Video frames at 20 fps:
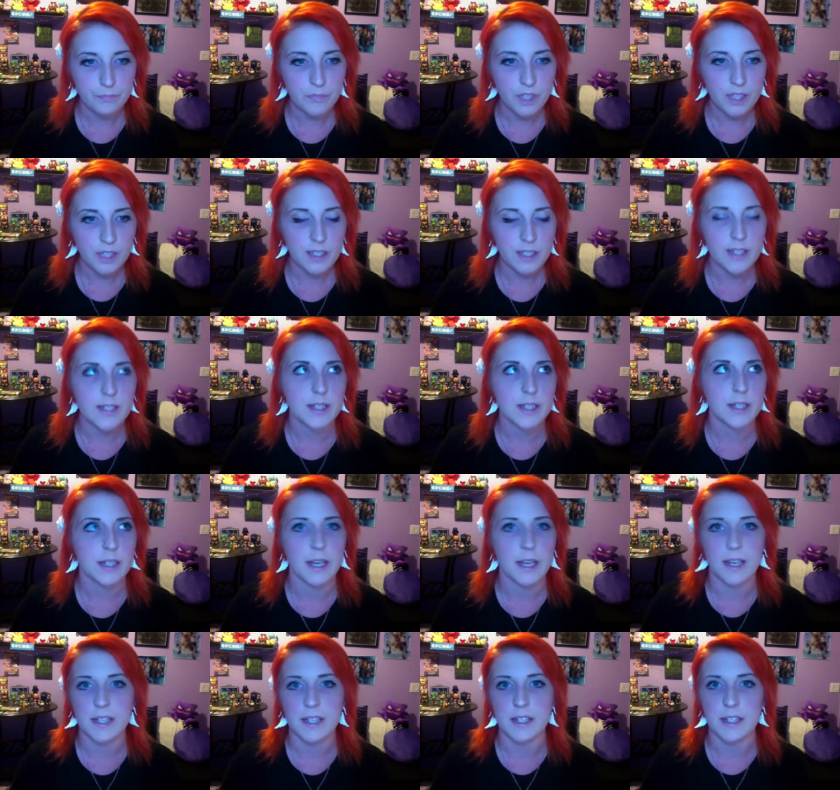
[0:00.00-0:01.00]

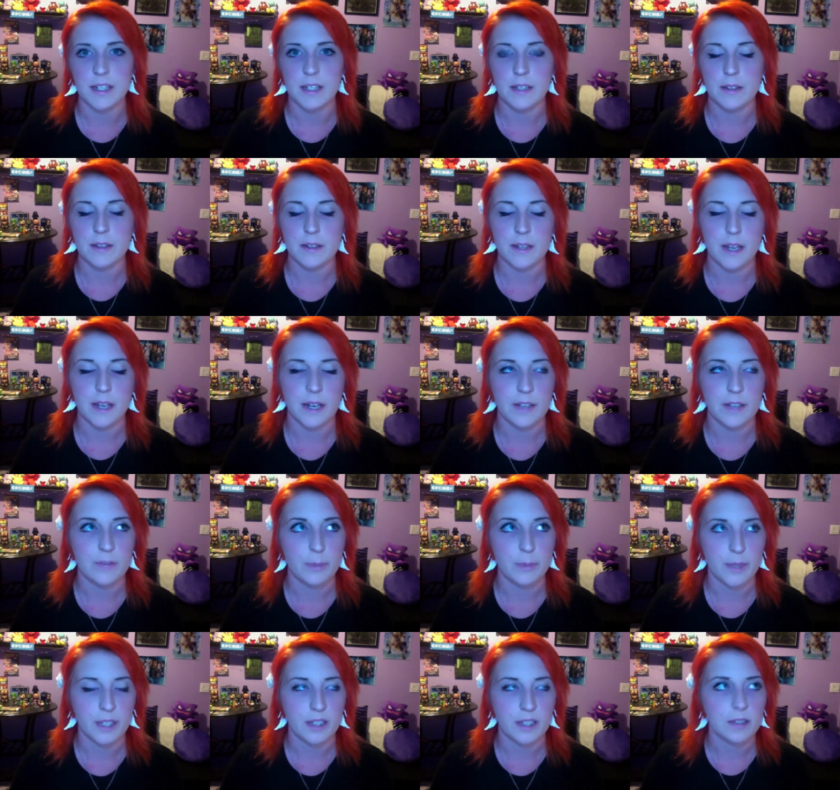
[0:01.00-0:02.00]
disconnected that I've
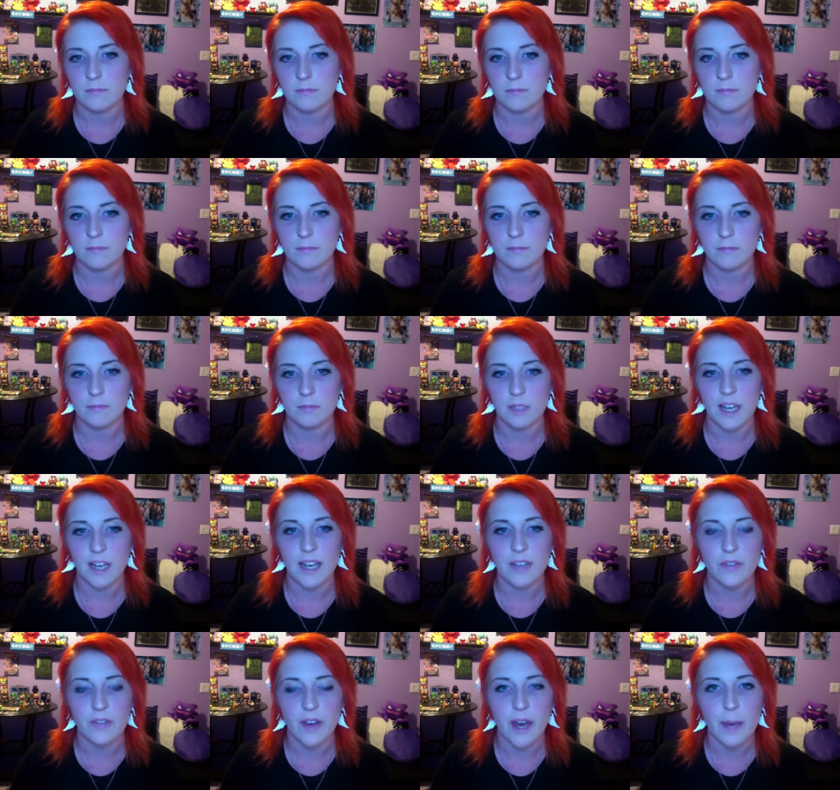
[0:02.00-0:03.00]
been.
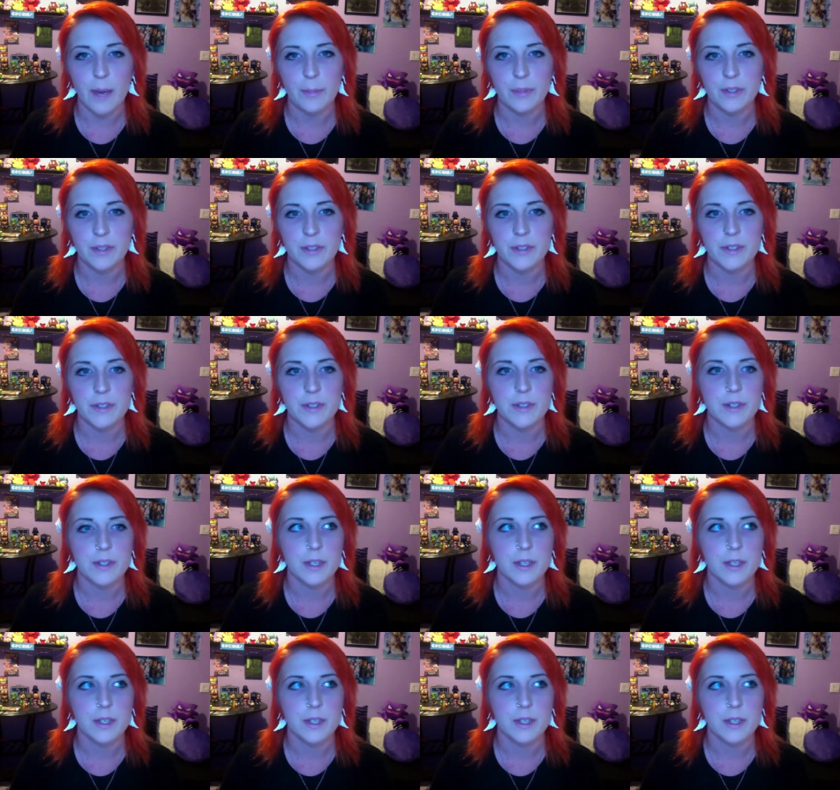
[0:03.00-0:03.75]
Life happens